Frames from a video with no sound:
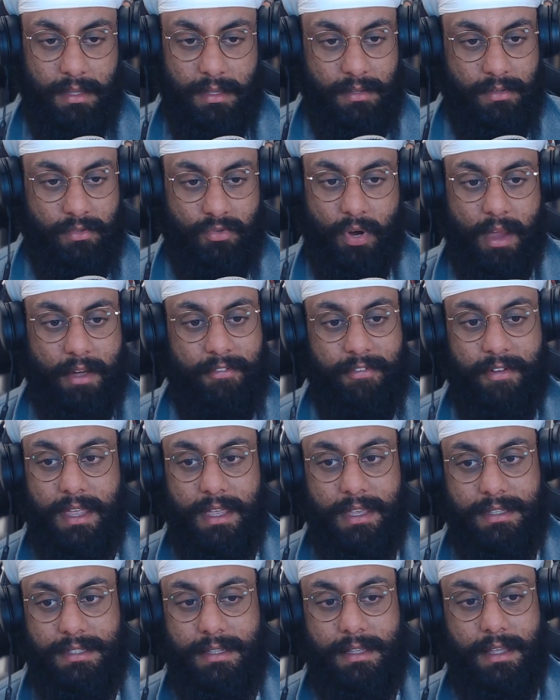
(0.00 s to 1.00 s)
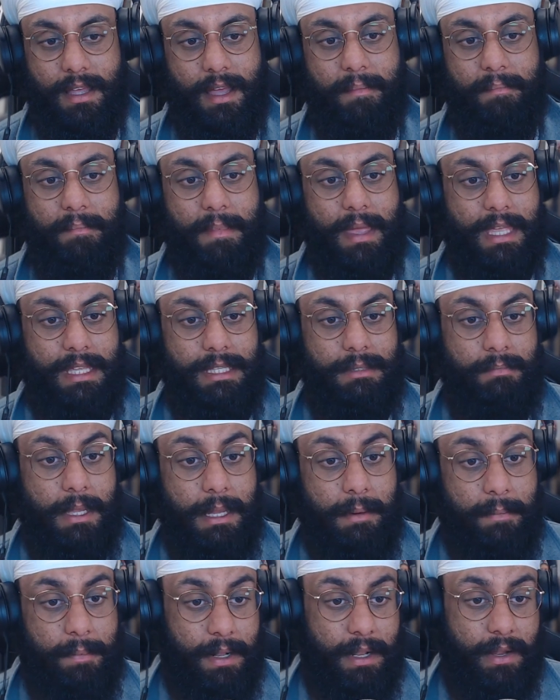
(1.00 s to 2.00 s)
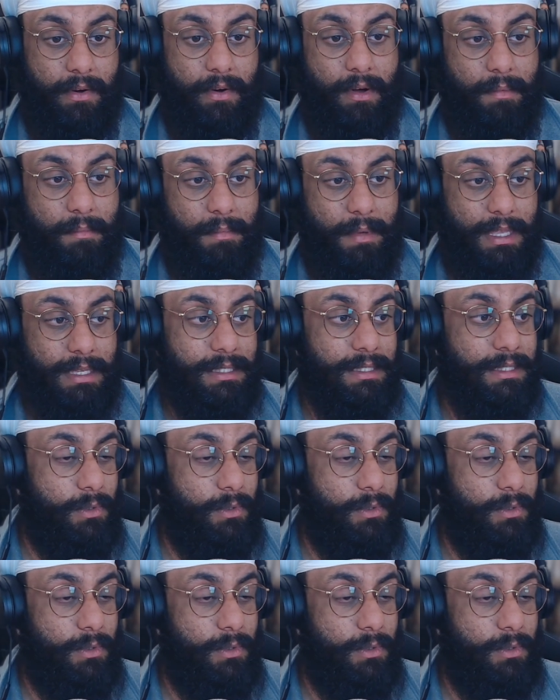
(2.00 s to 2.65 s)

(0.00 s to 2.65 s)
traffic's a mess, people are a mess,